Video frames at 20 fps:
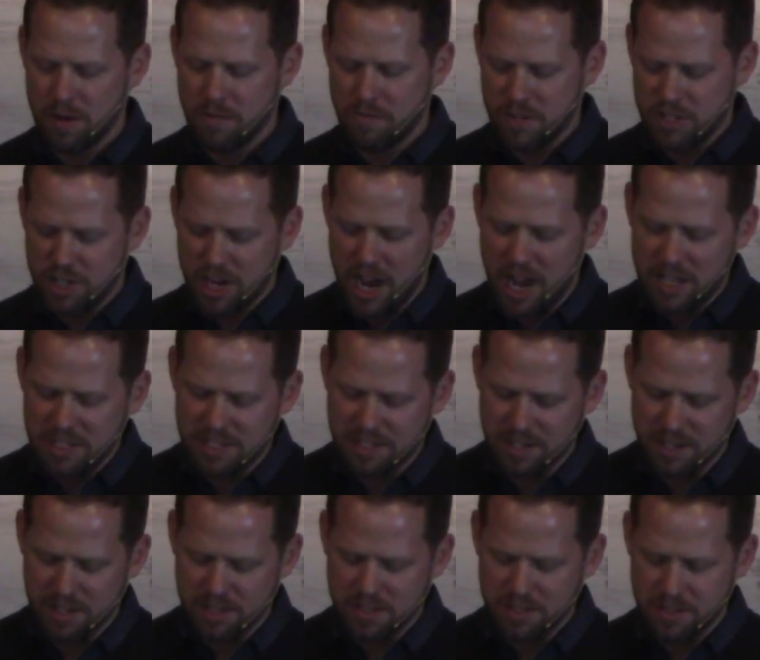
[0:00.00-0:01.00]
For John
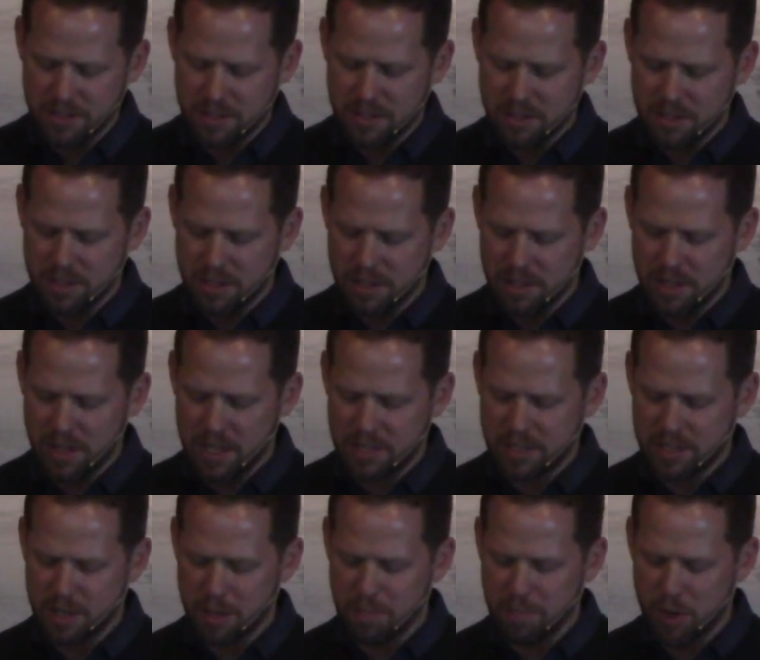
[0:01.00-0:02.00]
says,
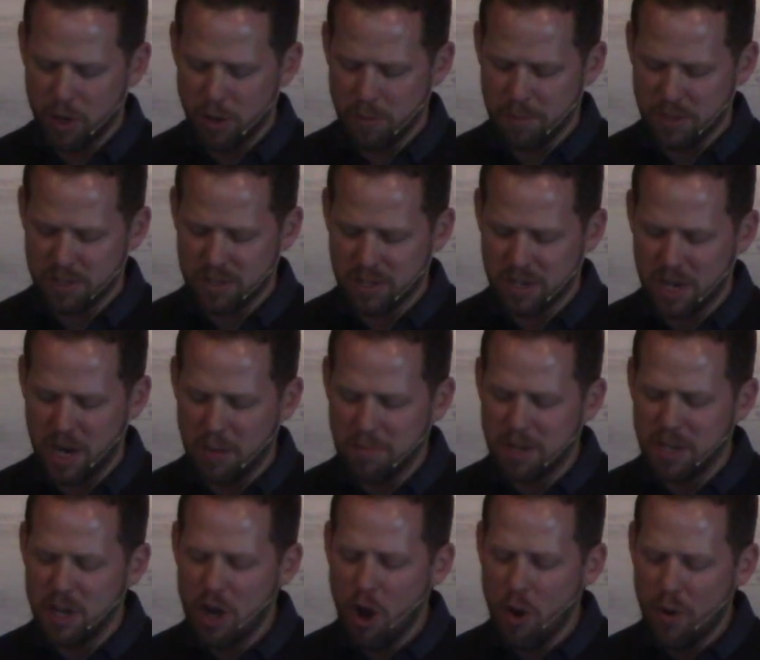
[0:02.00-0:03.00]
that's the purpose, to come
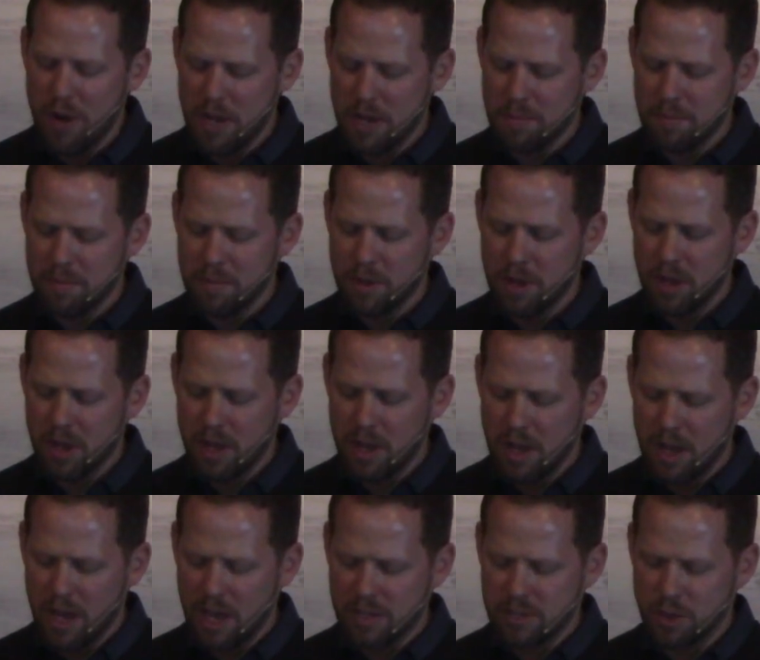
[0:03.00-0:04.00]
to know
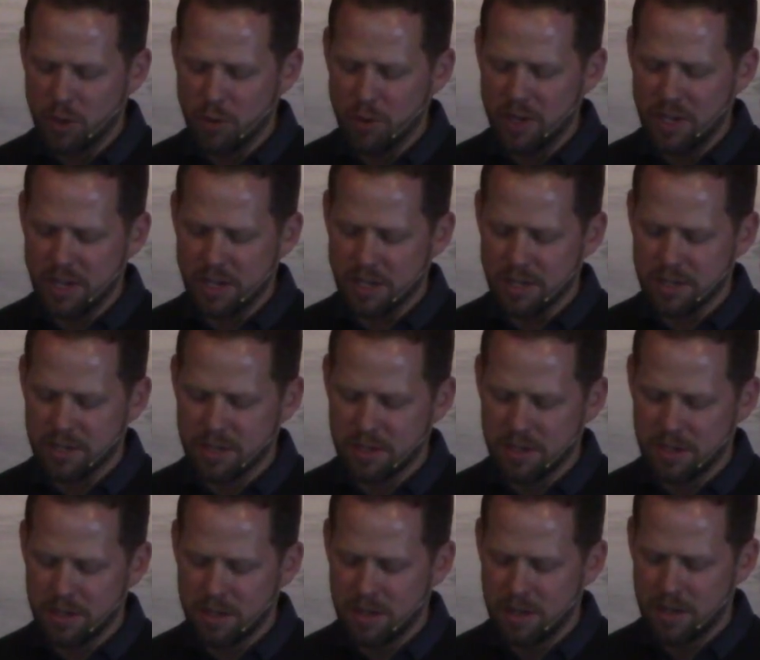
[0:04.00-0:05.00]
him as who he
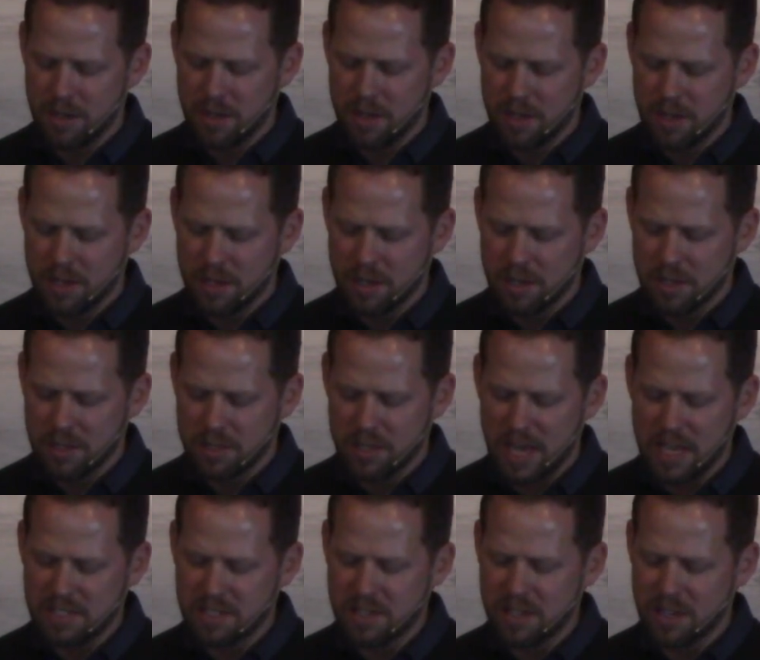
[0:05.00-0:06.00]
is.
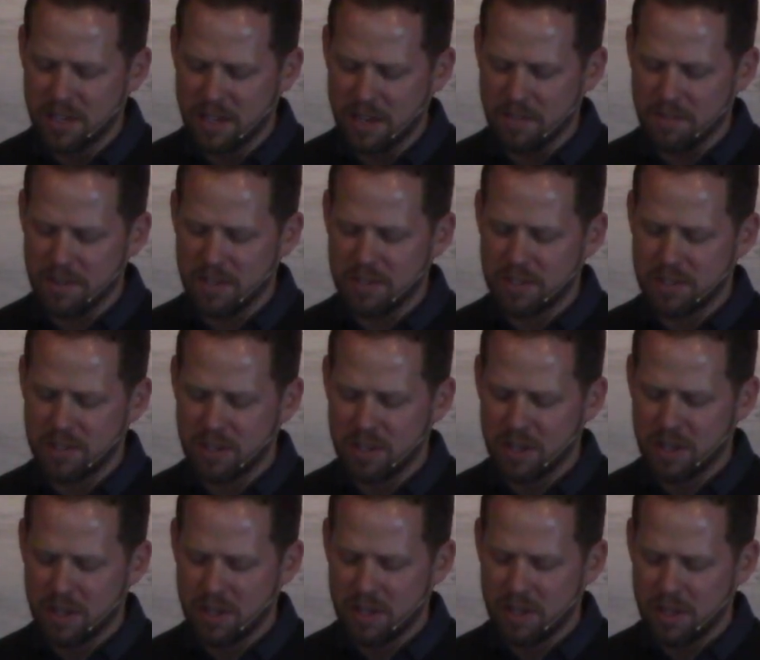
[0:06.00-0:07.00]
That's going to give us
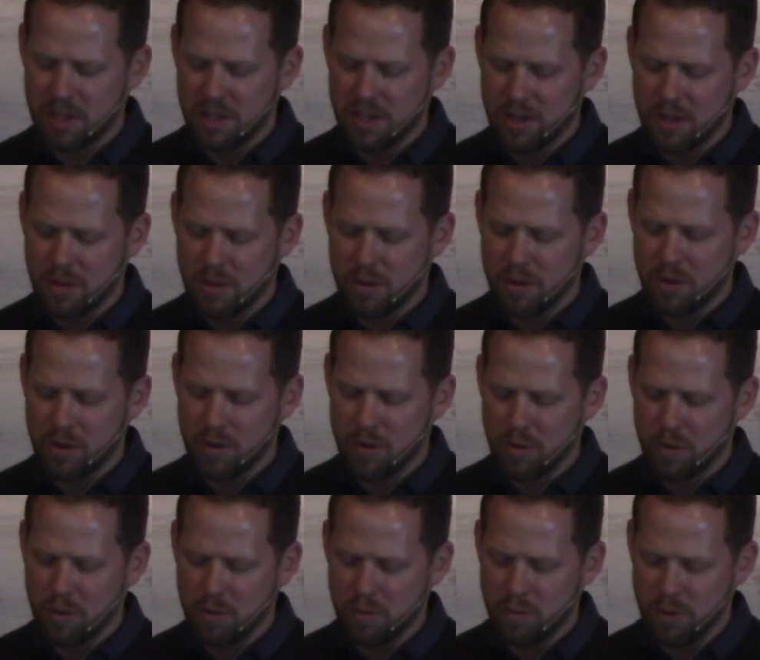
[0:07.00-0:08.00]

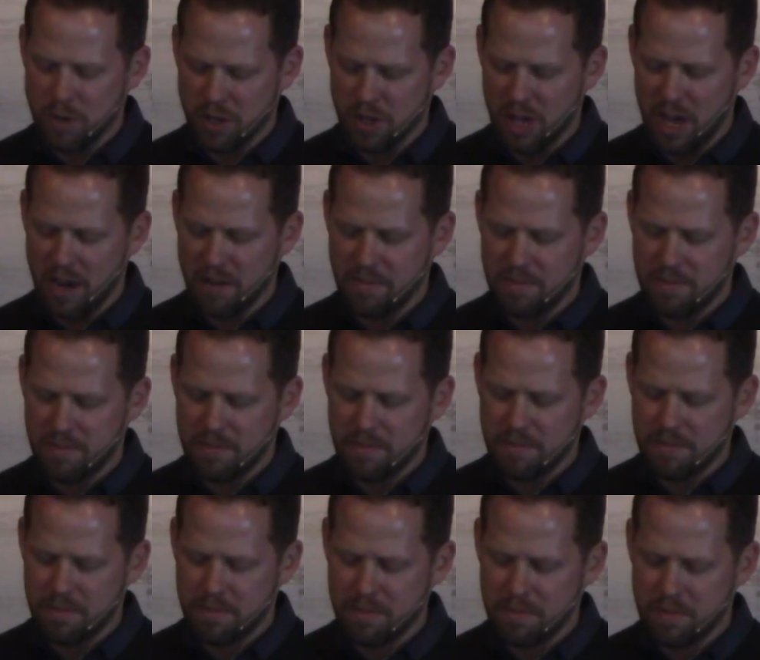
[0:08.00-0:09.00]
real life.
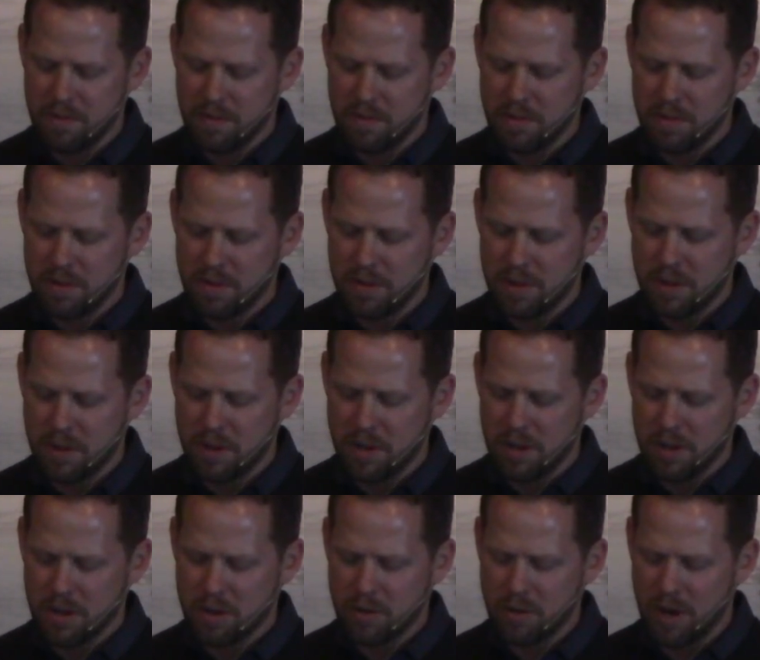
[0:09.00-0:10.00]

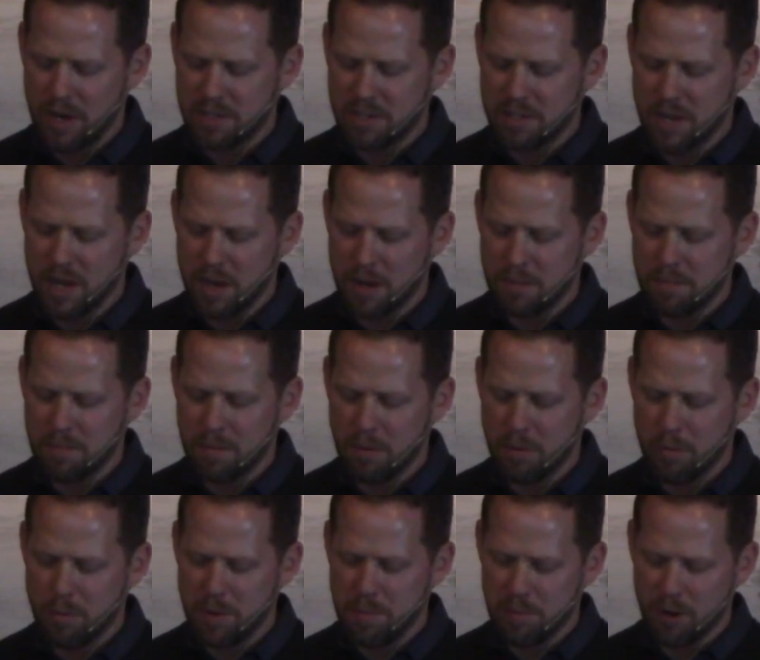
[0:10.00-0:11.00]
In Christ's name
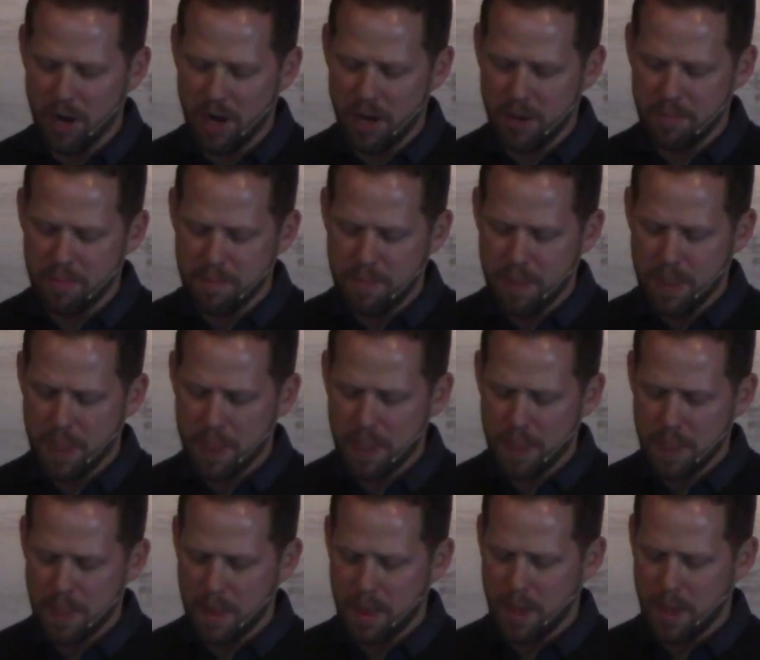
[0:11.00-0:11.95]
we pray.